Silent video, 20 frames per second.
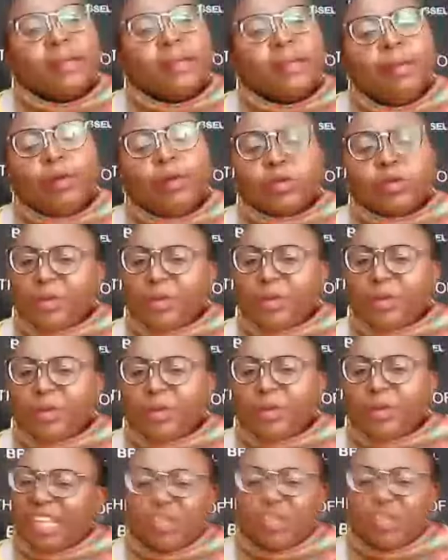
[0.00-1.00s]
Because my
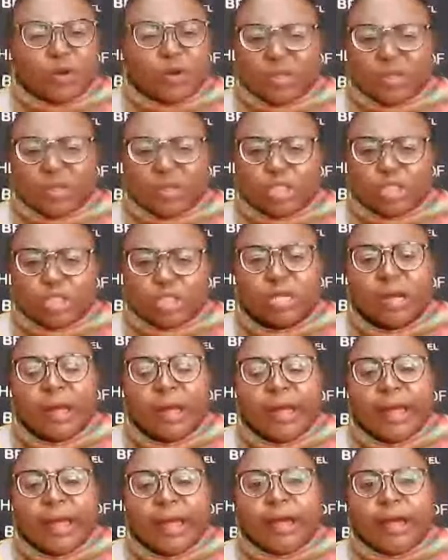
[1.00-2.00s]
ex-husband was such
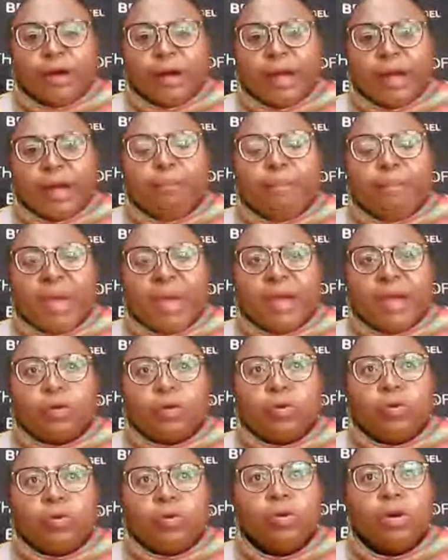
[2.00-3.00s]
a man
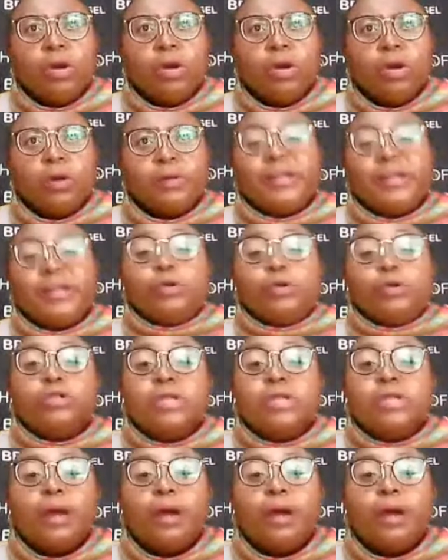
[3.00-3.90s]
who did not